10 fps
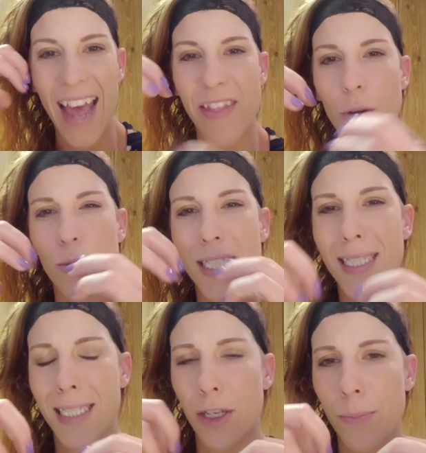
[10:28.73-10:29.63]
and there would
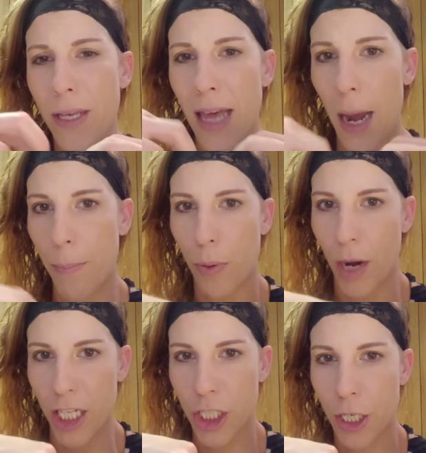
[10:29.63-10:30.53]
still be that
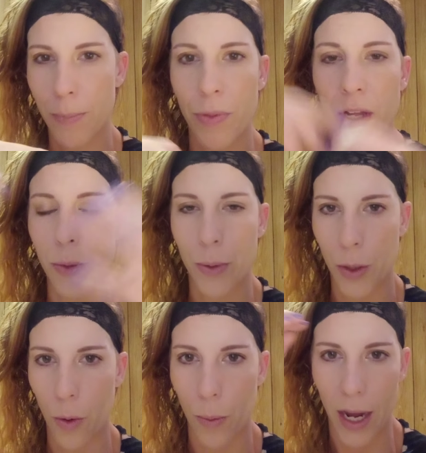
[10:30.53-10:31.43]
pressure, but then it would
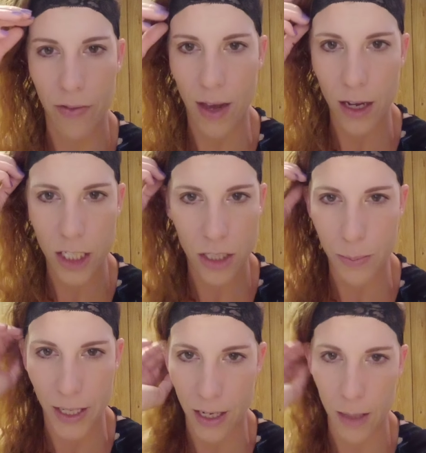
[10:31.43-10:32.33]
go away. And that could
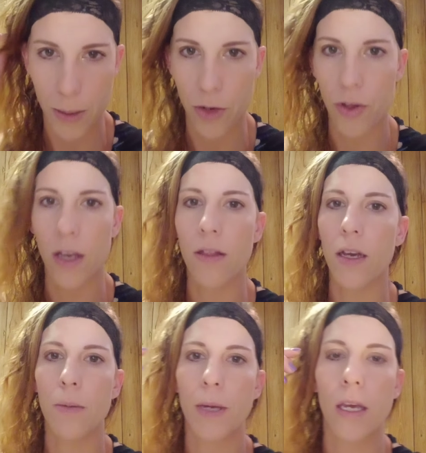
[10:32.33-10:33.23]
just be a nightmare thing.
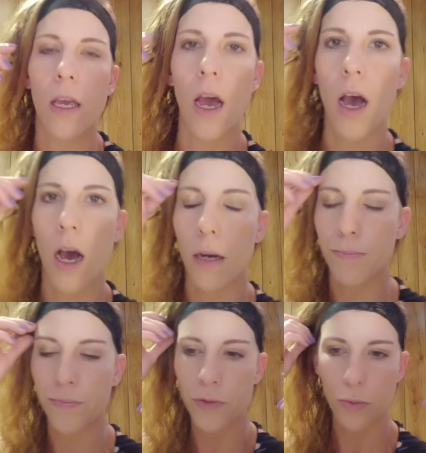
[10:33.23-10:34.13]
That could be
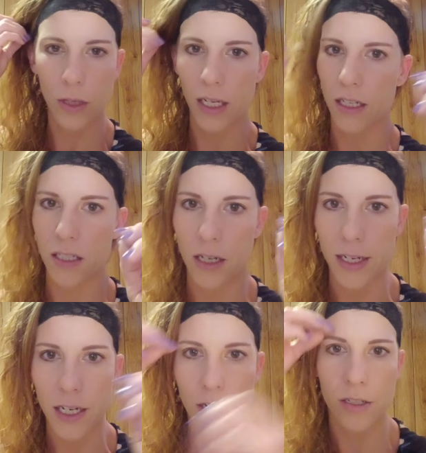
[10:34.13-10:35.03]
related to
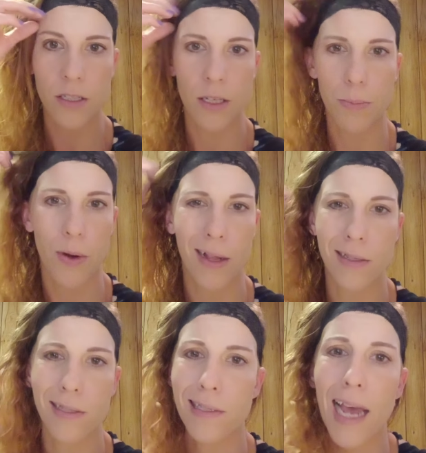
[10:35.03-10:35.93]
night terrors, sleep
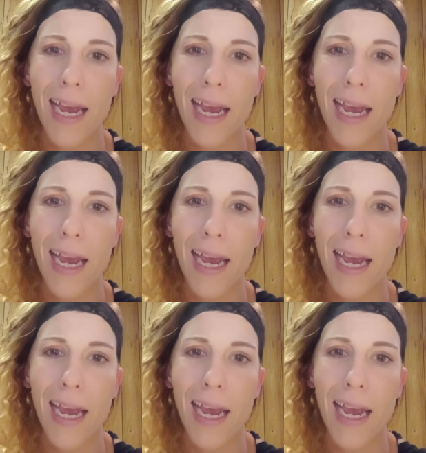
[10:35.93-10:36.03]
paralysis.